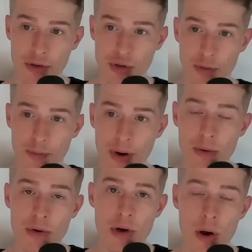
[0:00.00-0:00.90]
So I
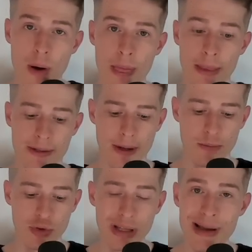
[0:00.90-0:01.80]
found
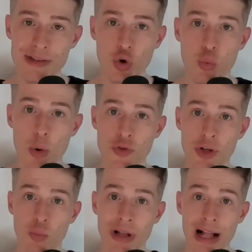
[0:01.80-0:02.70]
some really amazing quotes
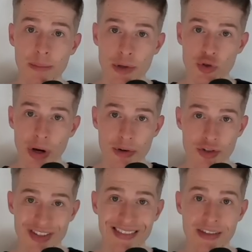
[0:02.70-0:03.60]
that will help us to
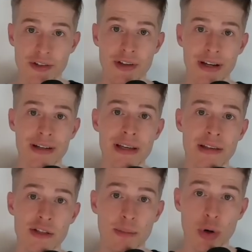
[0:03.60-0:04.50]
understand this technique,
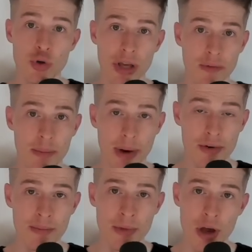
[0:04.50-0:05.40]
this approach even better.